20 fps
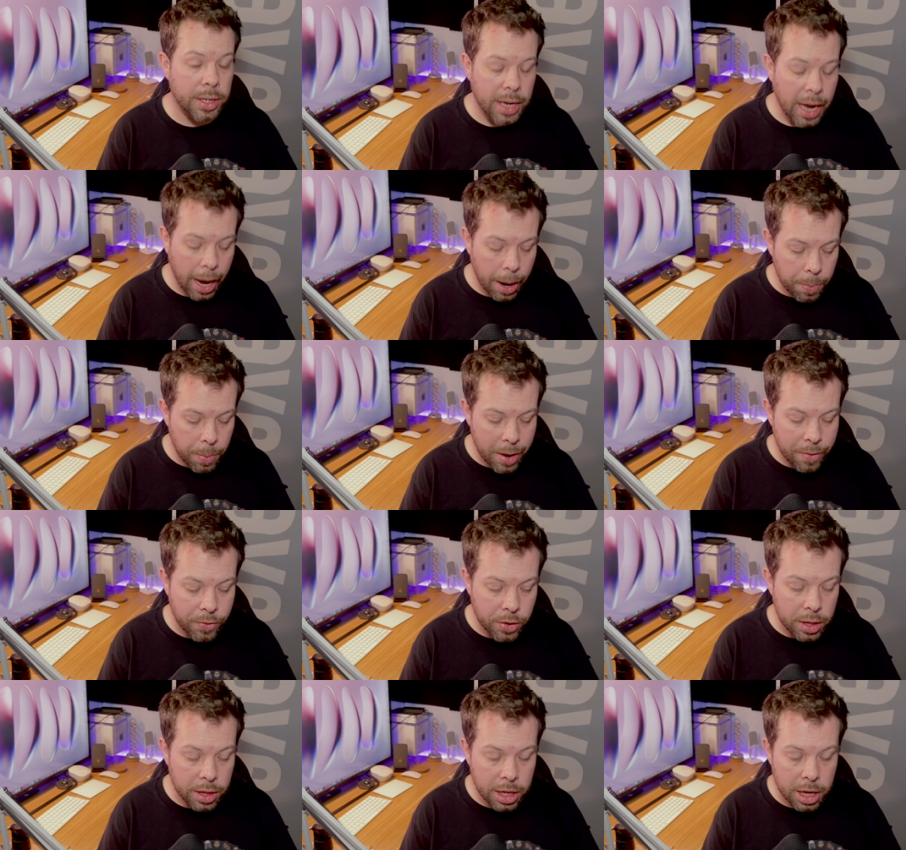
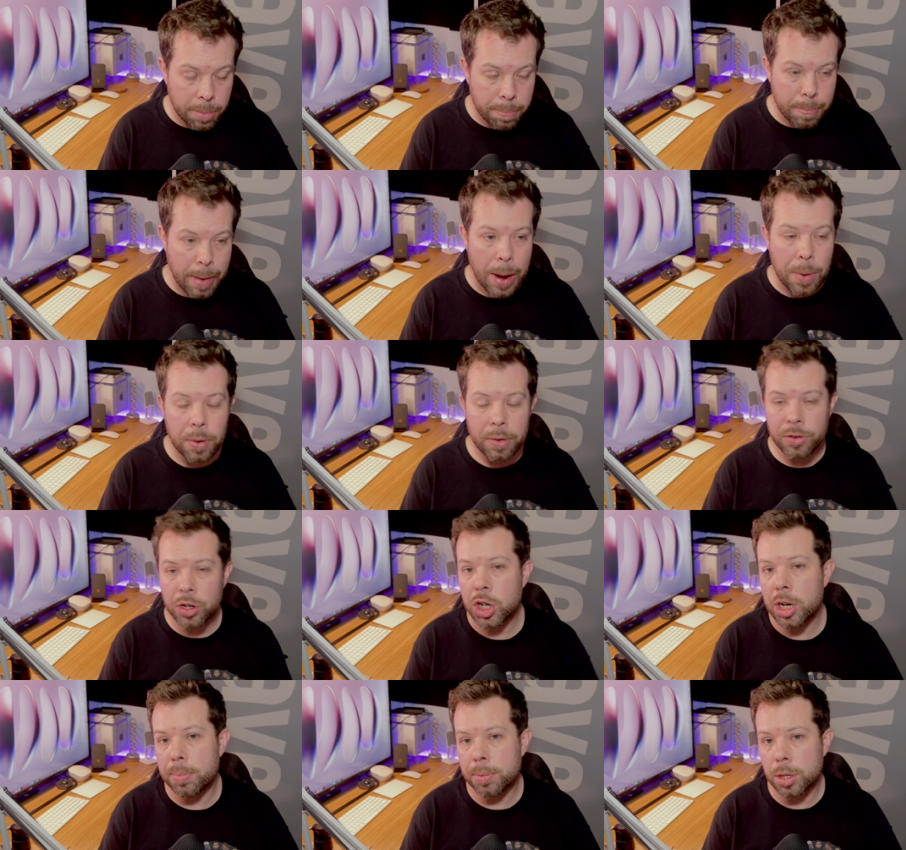However, the amount of
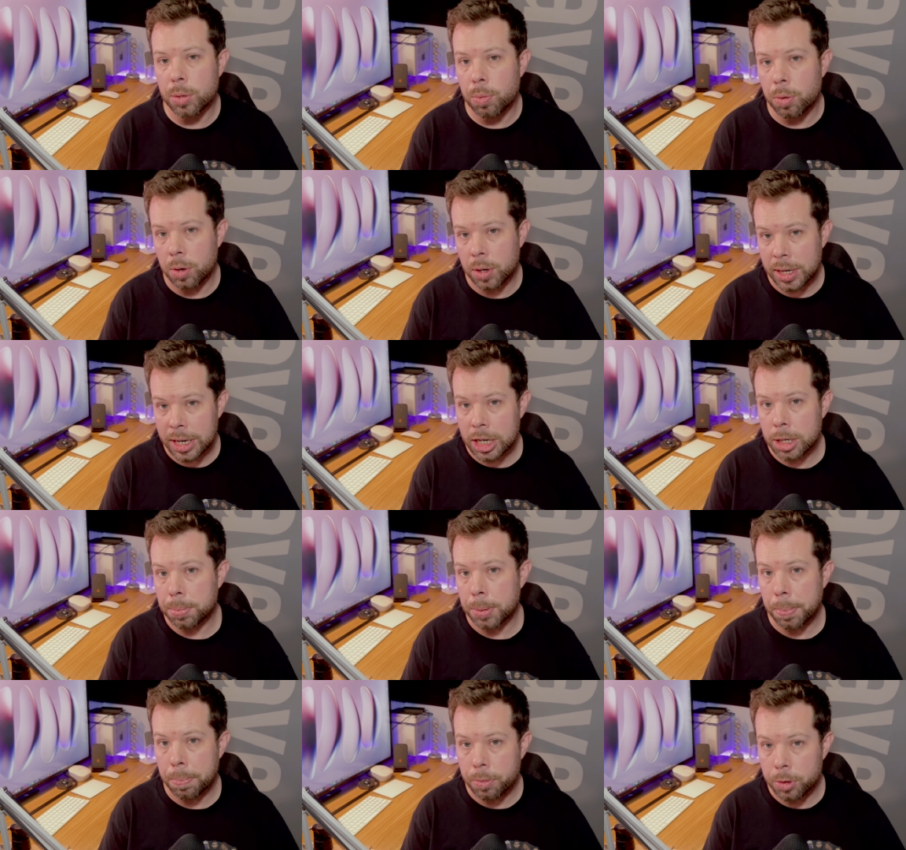chips that will need to
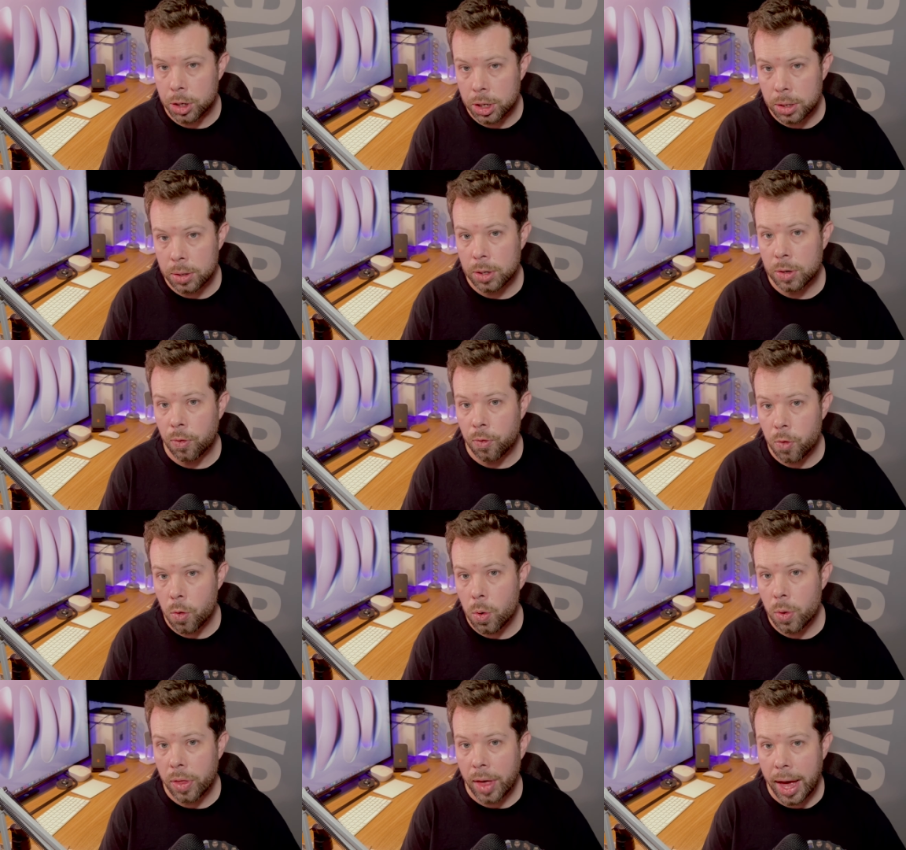be produced
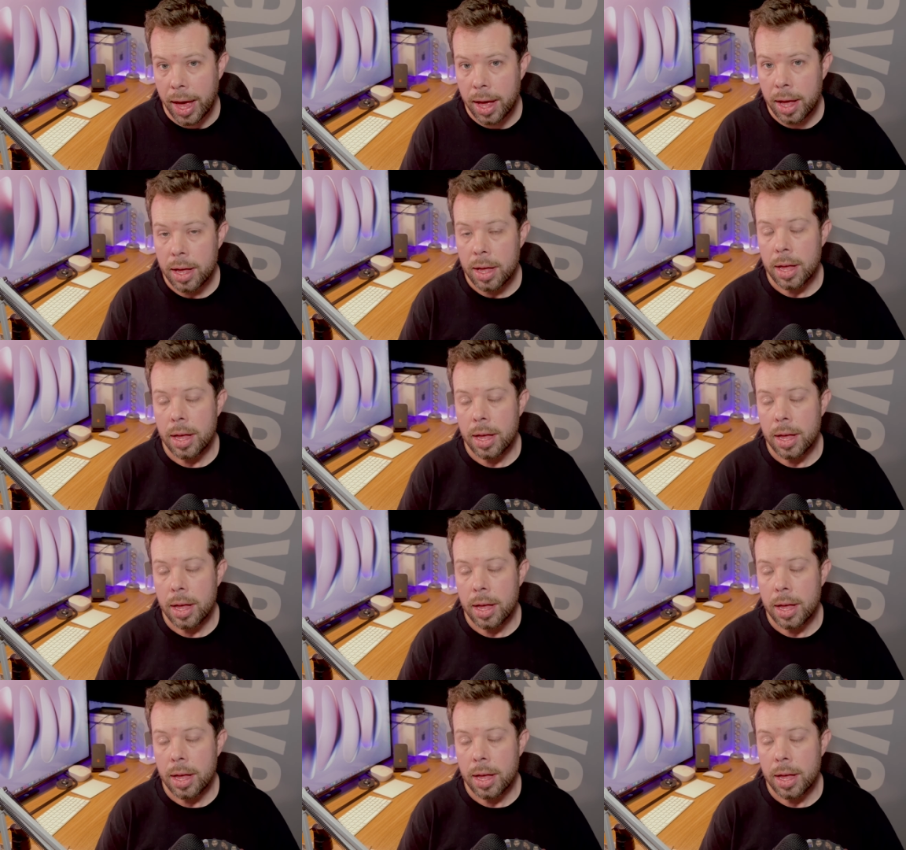for that